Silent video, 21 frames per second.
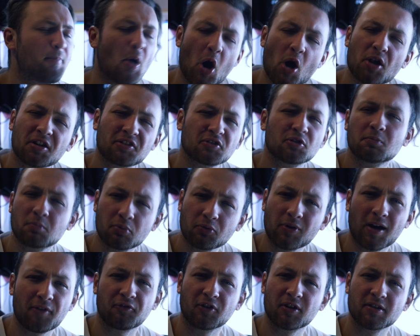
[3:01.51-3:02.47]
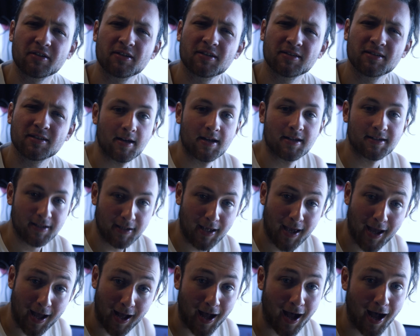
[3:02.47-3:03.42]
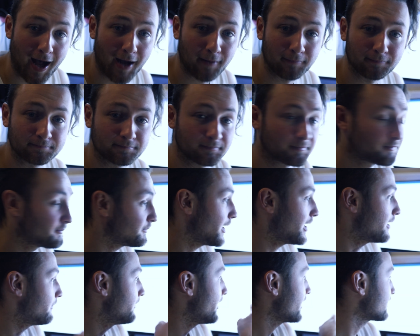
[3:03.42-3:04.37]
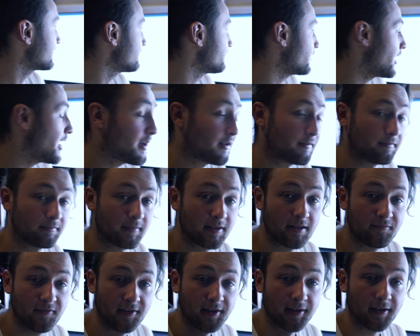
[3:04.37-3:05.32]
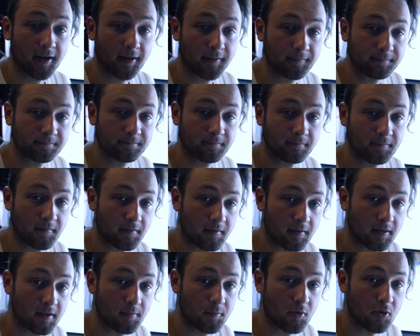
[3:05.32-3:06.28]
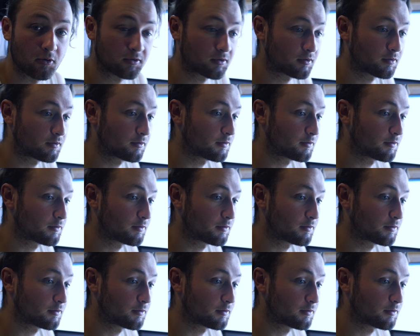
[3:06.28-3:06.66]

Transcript: personal preference. So yeah, back to Braden in the video. The more